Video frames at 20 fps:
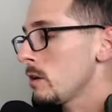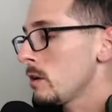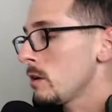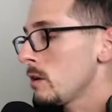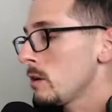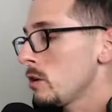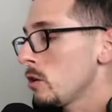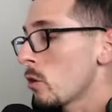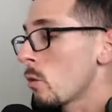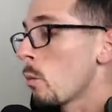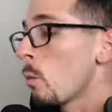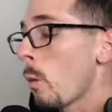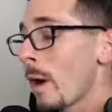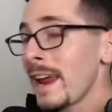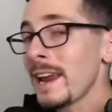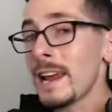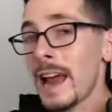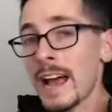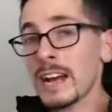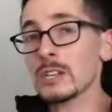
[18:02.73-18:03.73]

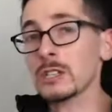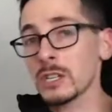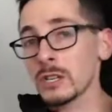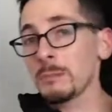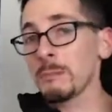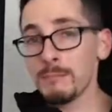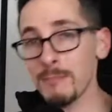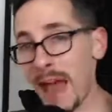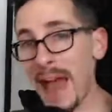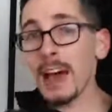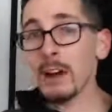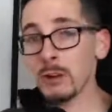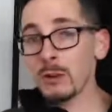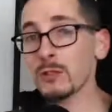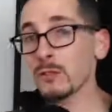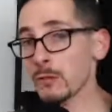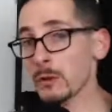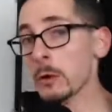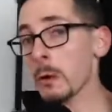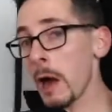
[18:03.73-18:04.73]
weight actually matters
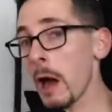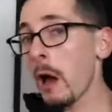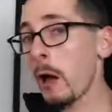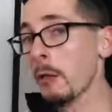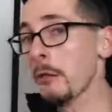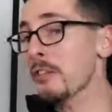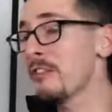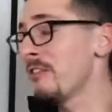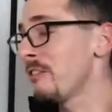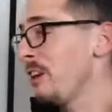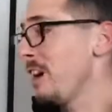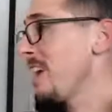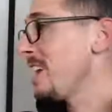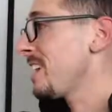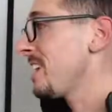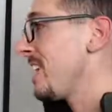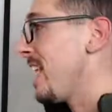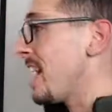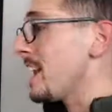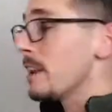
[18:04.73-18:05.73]
for your health, right?
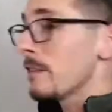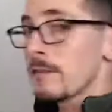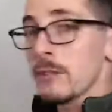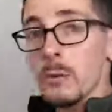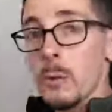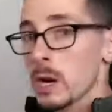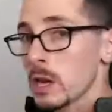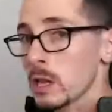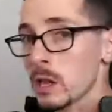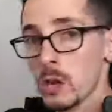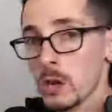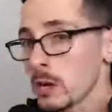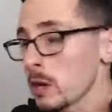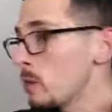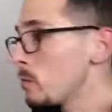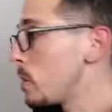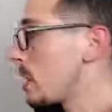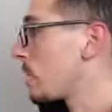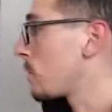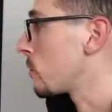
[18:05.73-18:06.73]
And if you want to look good,
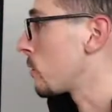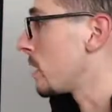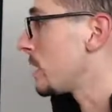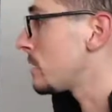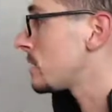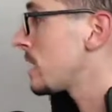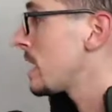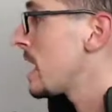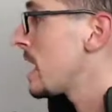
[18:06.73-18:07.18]
whatever it is.